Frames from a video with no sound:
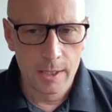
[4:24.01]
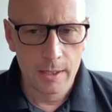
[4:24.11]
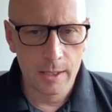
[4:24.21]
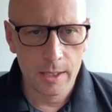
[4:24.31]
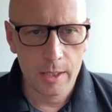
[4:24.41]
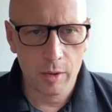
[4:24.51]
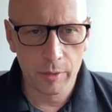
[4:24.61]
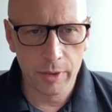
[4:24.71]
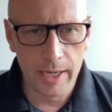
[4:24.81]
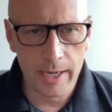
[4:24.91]
The
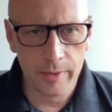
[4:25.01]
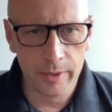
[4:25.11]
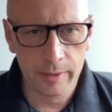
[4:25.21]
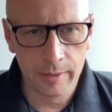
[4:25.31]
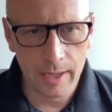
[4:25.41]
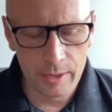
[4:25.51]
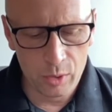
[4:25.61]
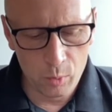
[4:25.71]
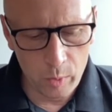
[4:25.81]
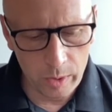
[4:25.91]
other area that
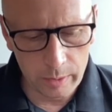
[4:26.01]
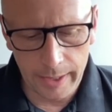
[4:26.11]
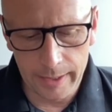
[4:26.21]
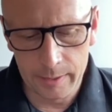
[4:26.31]
you will get